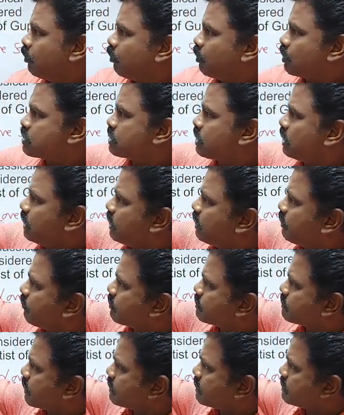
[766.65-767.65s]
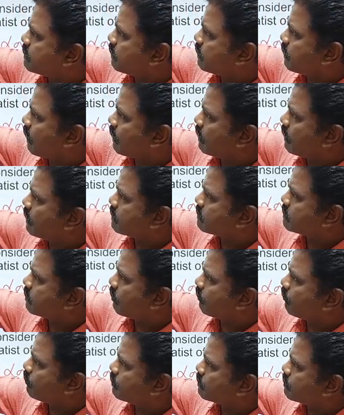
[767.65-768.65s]
Originally, he was ICS
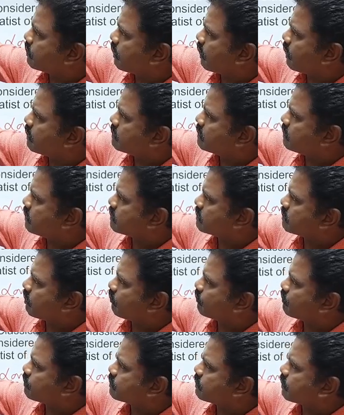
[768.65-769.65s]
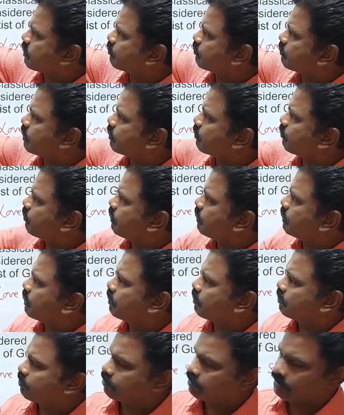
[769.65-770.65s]
officer of that
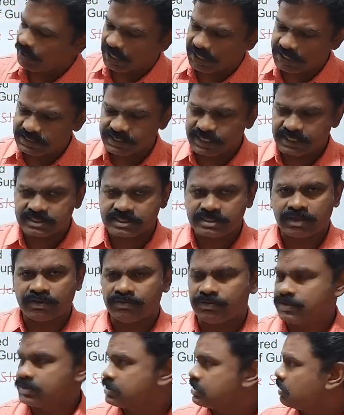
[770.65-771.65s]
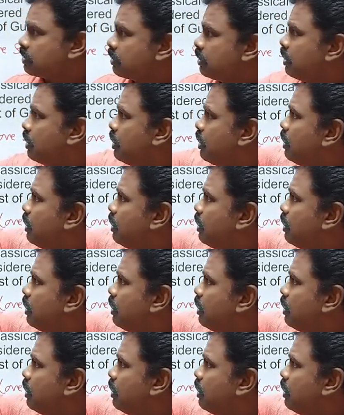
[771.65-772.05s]
period, ICS officer.